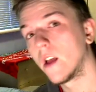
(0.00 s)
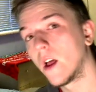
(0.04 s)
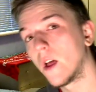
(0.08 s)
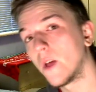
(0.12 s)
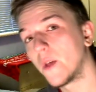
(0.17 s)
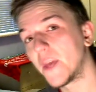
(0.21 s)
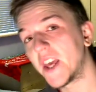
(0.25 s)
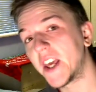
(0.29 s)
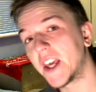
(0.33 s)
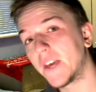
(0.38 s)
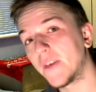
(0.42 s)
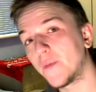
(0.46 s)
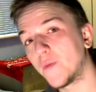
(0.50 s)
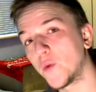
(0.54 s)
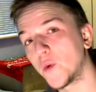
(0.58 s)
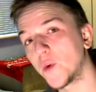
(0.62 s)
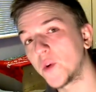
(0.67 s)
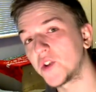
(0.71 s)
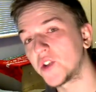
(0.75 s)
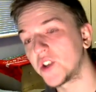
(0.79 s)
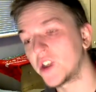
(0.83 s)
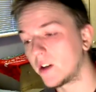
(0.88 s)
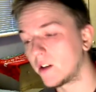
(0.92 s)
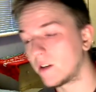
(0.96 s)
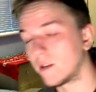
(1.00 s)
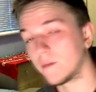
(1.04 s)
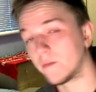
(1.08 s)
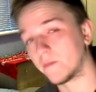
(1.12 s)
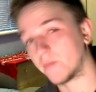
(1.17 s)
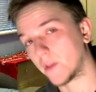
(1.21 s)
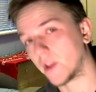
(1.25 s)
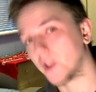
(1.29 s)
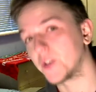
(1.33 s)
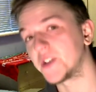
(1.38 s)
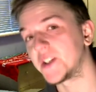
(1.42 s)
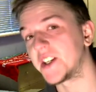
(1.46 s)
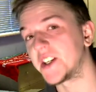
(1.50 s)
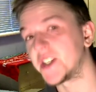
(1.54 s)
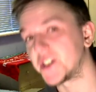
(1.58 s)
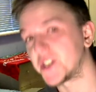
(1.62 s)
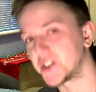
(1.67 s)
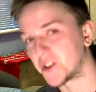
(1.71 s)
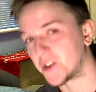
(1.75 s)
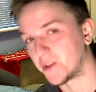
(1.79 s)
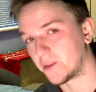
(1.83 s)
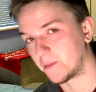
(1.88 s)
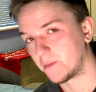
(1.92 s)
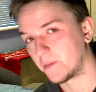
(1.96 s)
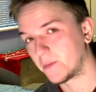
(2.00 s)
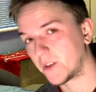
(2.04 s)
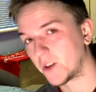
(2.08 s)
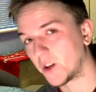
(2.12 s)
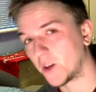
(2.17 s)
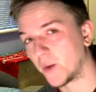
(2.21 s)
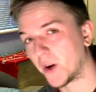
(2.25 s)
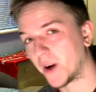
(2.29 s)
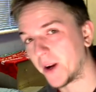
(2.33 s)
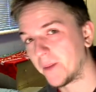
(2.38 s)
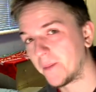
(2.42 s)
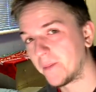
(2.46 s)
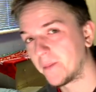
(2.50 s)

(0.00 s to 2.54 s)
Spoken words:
Thank you for watching. I'll see you soon. Goodbye.